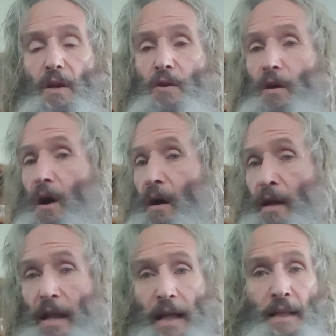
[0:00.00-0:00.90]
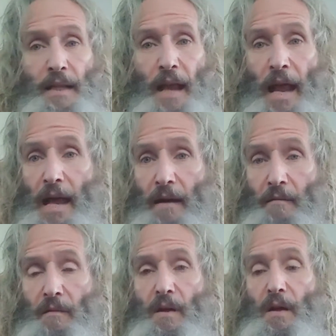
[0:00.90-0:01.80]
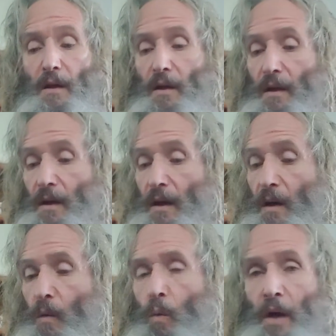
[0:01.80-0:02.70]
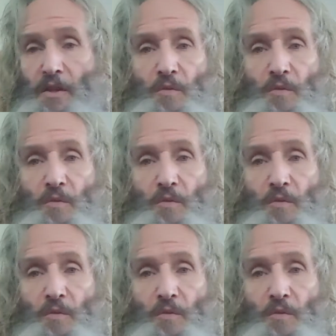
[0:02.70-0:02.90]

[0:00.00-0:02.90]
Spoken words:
You're unlikely to have one